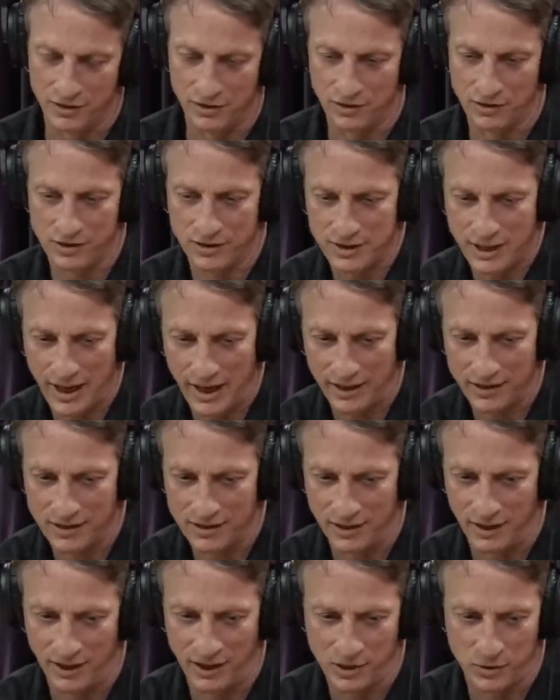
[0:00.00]
So there's tech
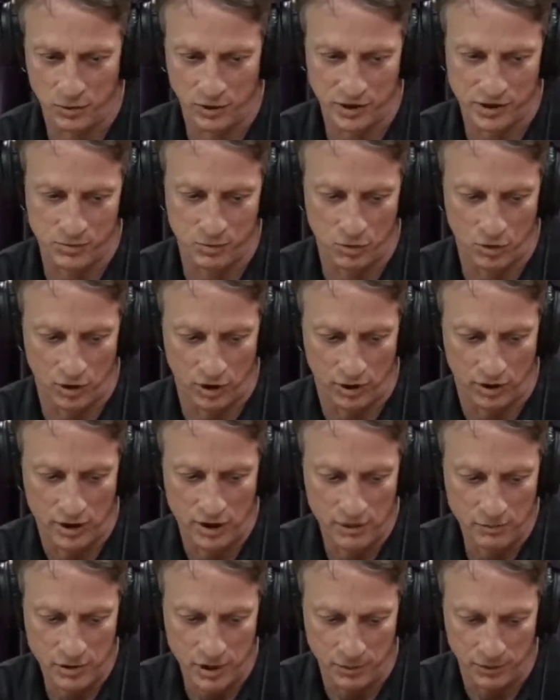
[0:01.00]
styles where it's more
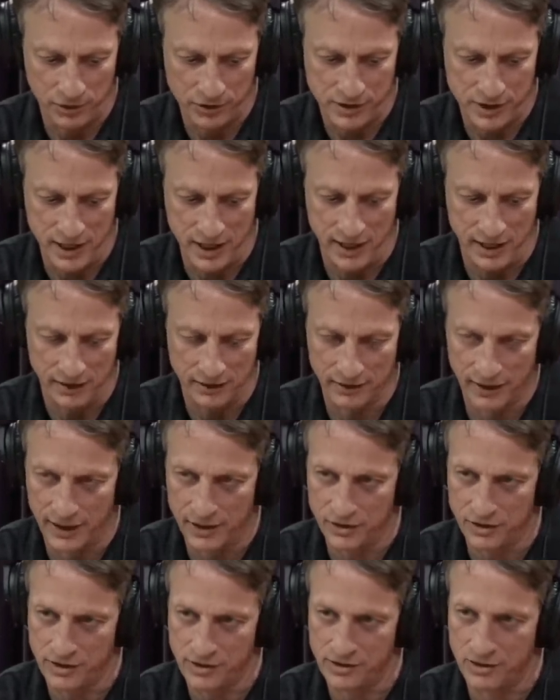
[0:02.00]
people are skating
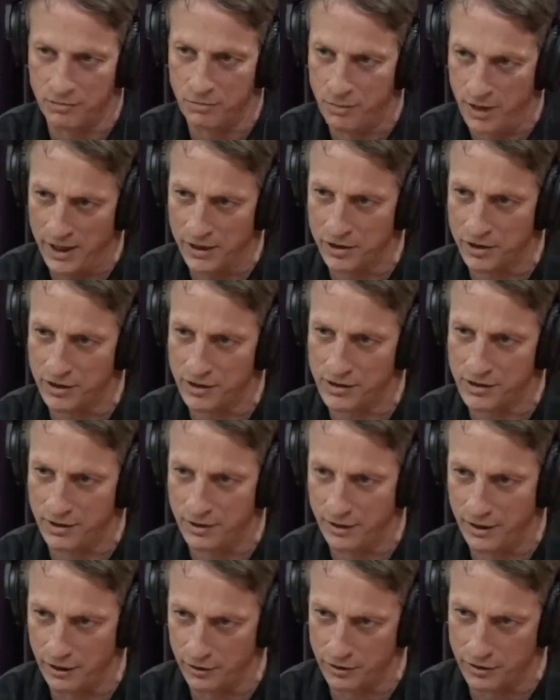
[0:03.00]
ledges and benches
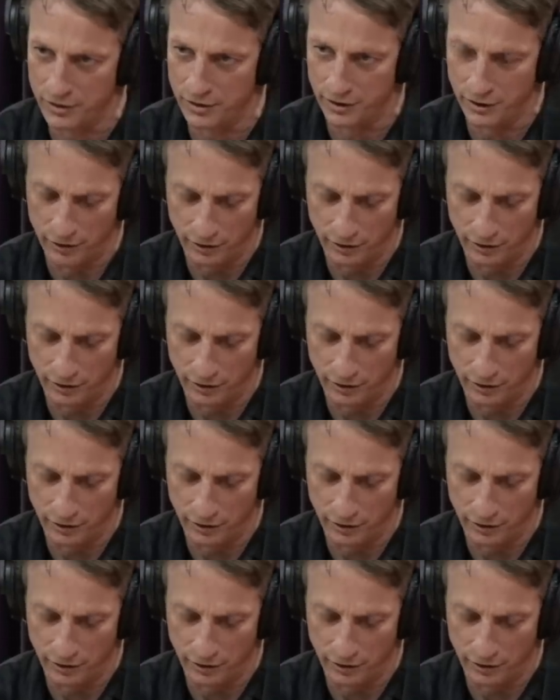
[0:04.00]
and they're mm.